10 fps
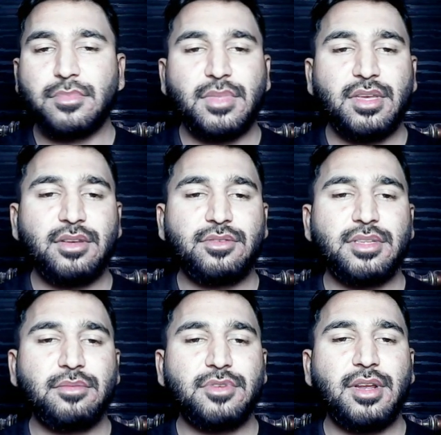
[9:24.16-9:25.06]
In
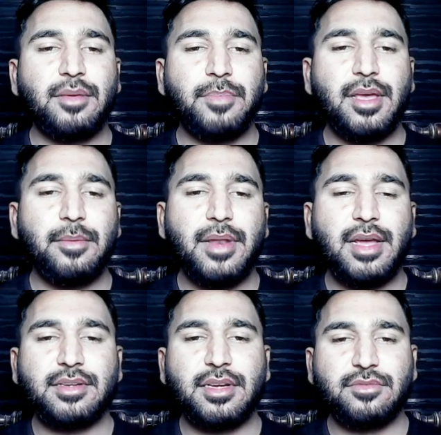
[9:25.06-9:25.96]
question number 12, apply a
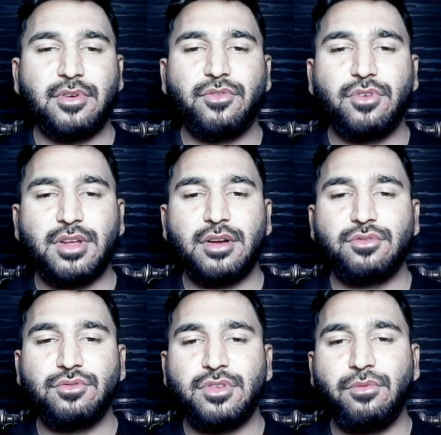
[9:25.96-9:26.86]
black text font color
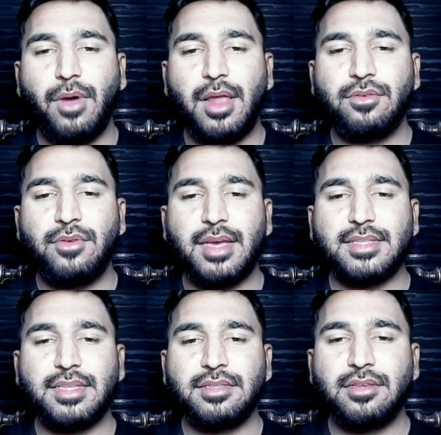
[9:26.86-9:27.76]
to the value
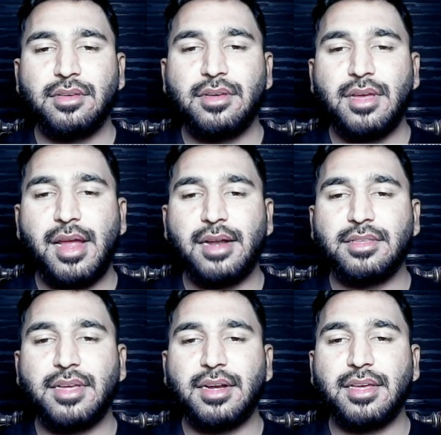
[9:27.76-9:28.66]
axis and
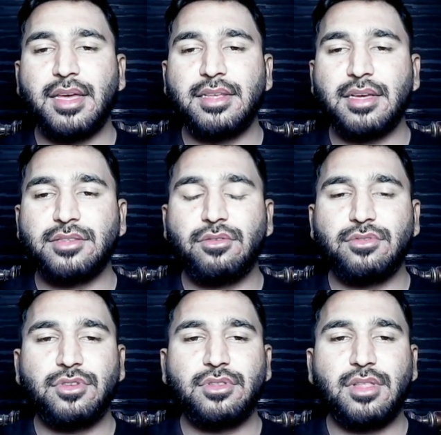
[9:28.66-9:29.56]
the category axis on
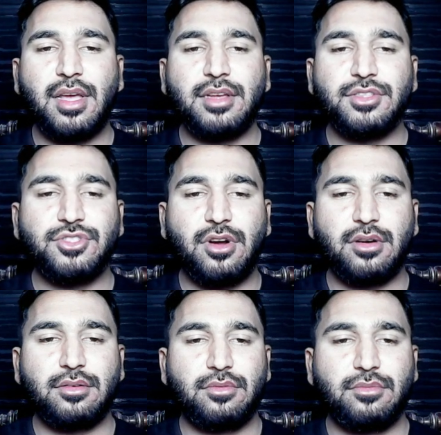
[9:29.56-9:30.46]
the line
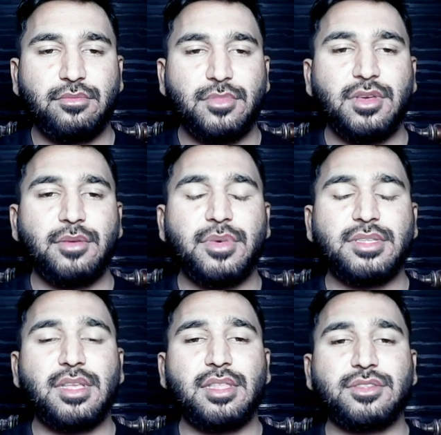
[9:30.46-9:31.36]
chart.
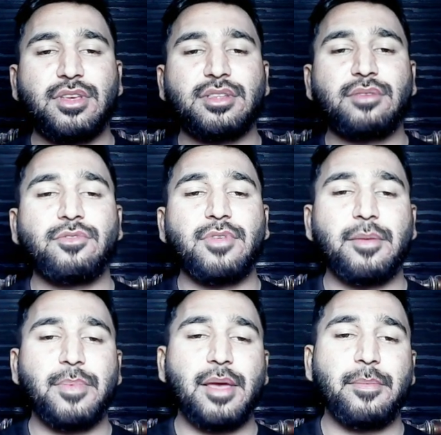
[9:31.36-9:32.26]
Basically in this question we will
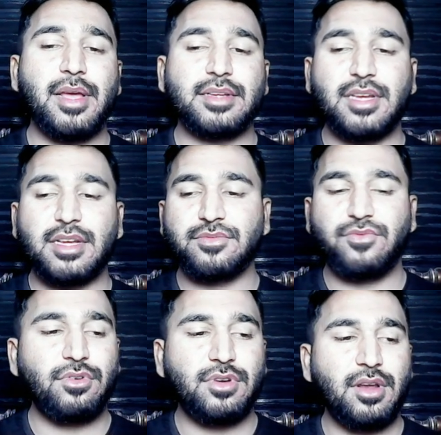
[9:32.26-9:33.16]
apply black text
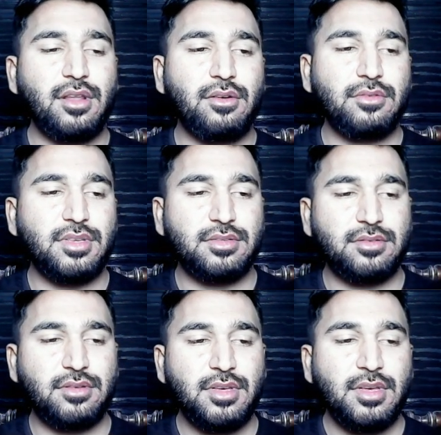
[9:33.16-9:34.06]
font color on this
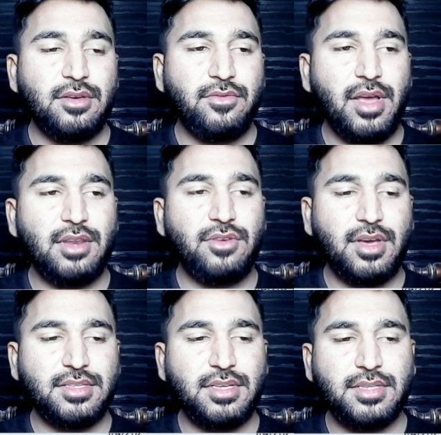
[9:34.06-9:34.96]
value
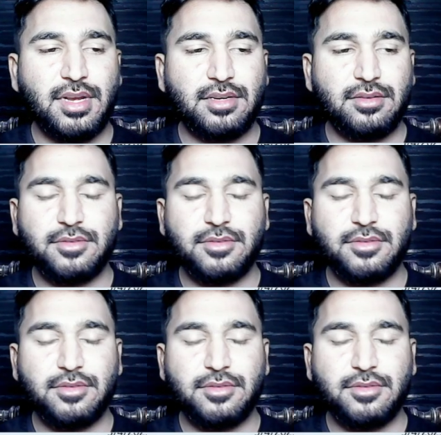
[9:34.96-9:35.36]
axis and